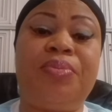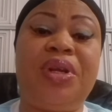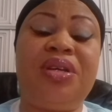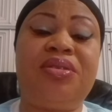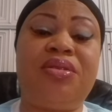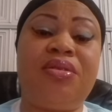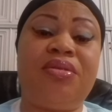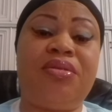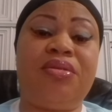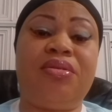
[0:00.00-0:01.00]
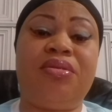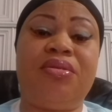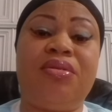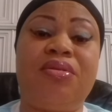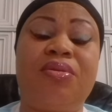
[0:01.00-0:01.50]
Please
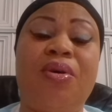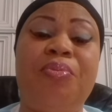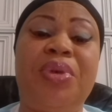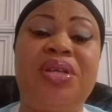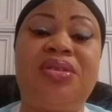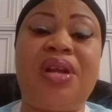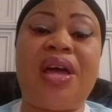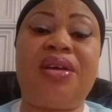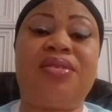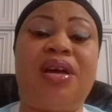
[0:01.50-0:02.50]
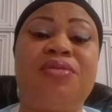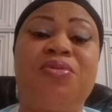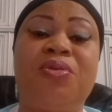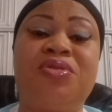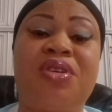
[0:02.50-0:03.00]
comment, like and
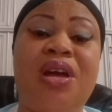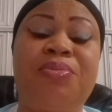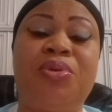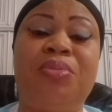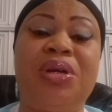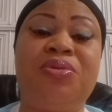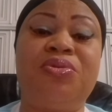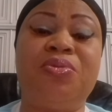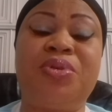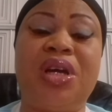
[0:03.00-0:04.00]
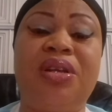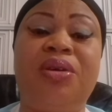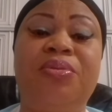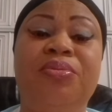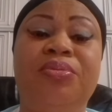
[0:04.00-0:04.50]
subscribe to my YouTube
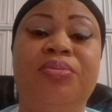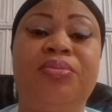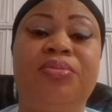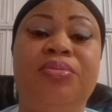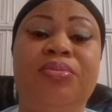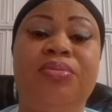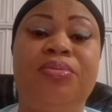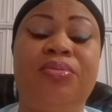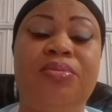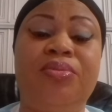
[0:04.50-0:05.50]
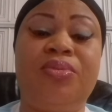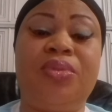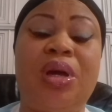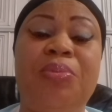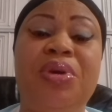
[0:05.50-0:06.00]
channel.
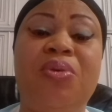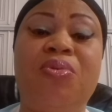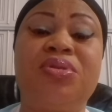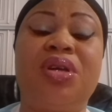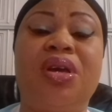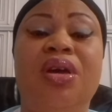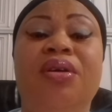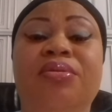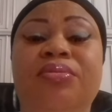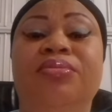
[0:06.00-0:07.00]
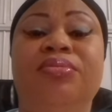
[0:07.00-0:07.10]
I'm here once again